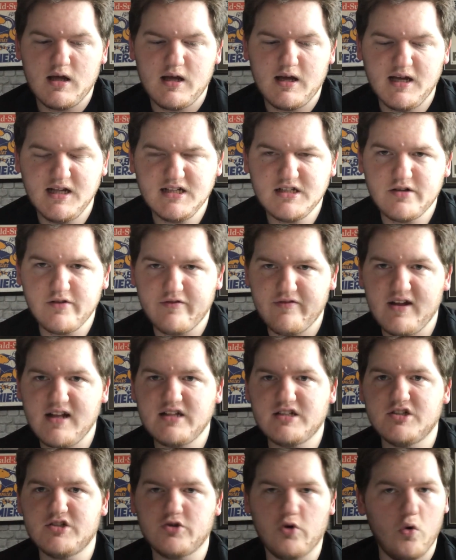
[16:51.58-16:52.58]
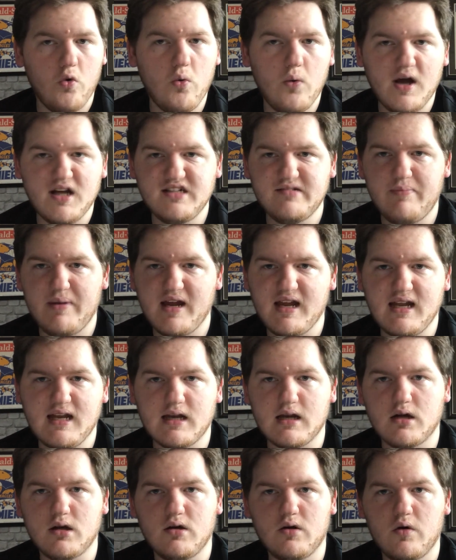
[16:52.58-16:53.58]
His defense has always
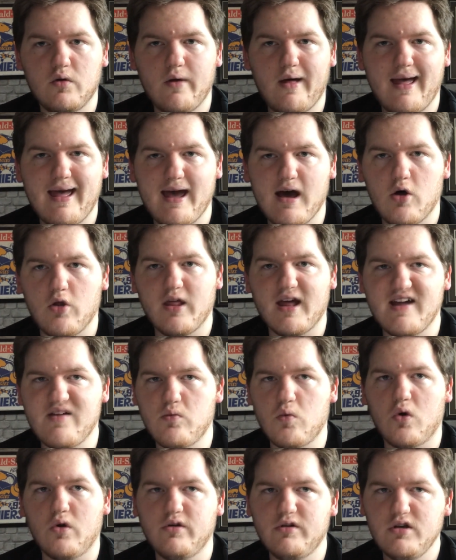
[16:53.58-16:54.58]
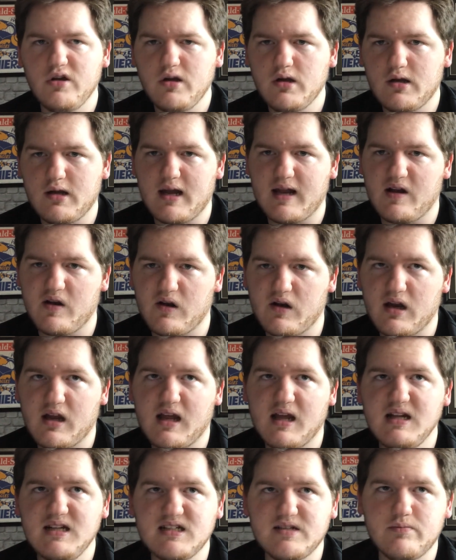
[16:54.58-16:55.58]
been how they want it, and
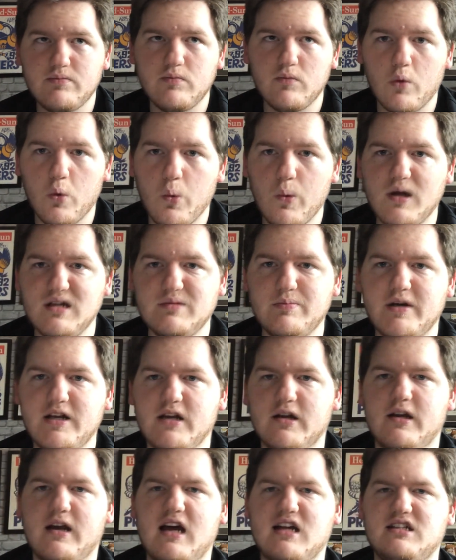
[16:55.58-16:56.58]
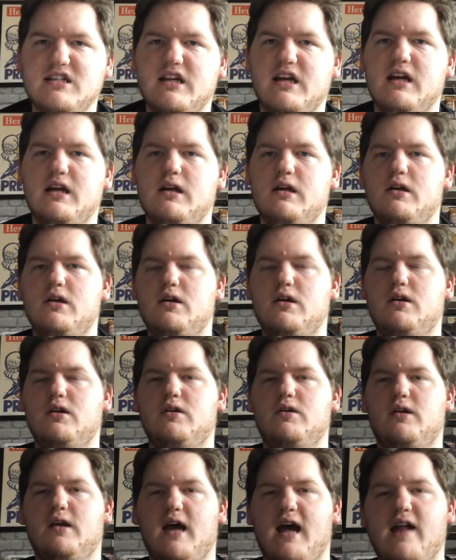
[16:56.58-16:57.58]
he's always been an asset.
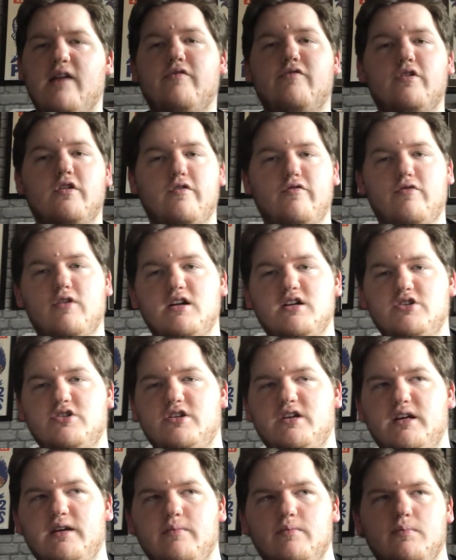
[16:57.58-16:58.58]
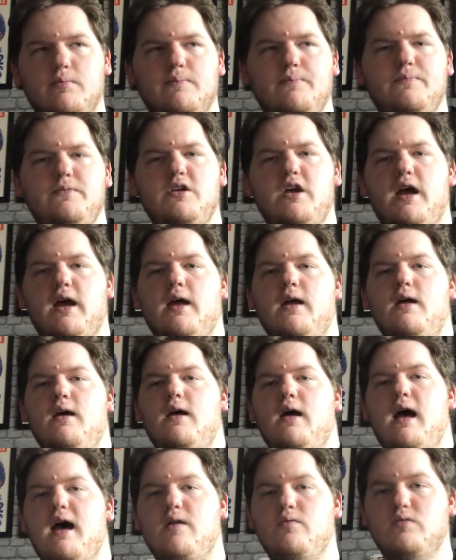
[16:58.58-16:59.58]
And for the French team. Yeah,
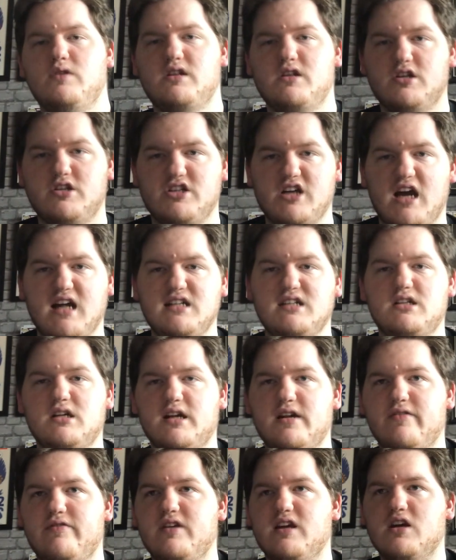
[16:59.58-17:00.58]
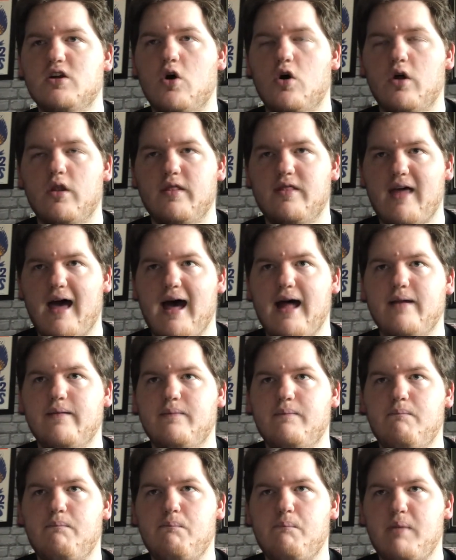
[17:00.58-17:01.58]
and with the Jazz having got that
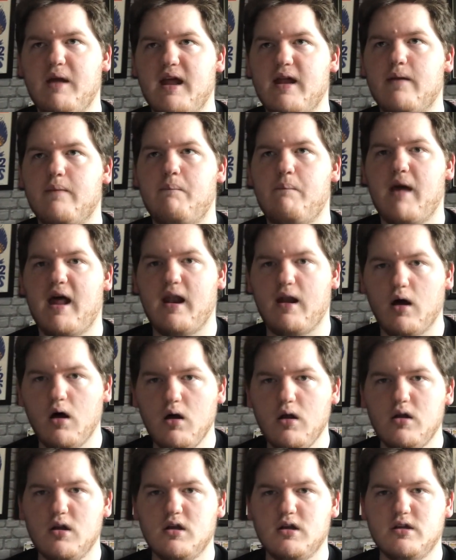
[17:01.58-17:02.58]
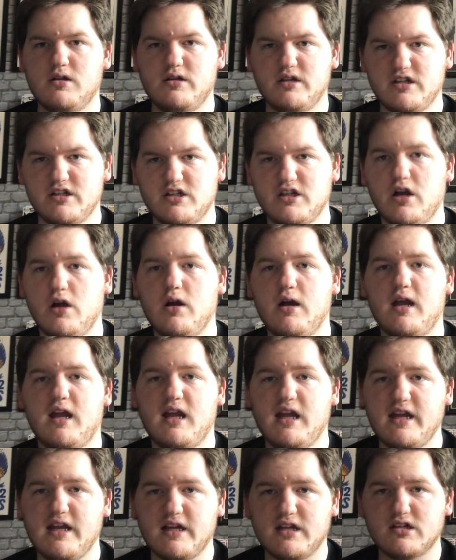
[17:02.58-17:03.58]
bit better this year,
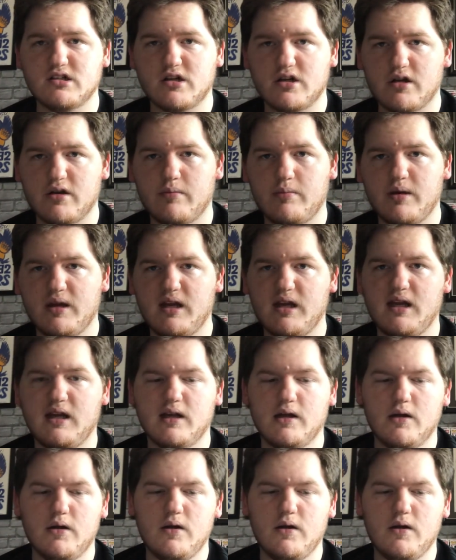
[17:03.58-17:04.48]
he is going to be